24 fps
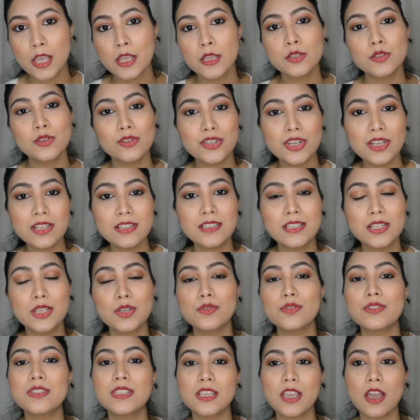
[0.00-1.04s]
So just
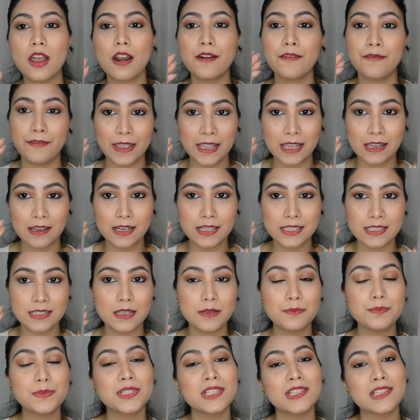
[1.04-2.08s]
use your
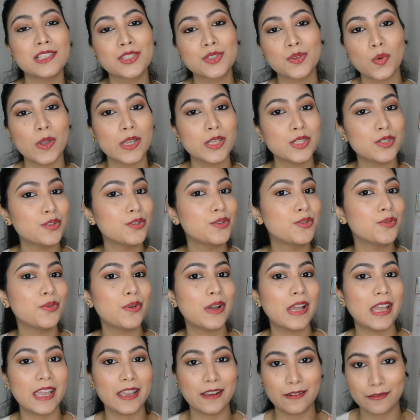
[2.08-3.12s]
fingertips. It's going to
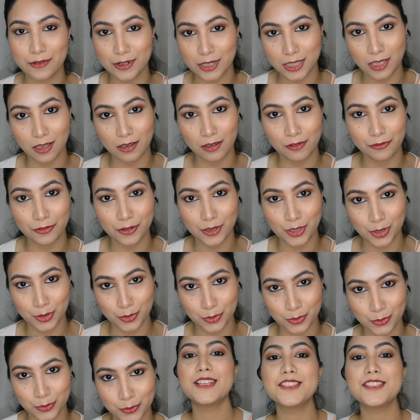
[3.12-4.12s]
do everything for you.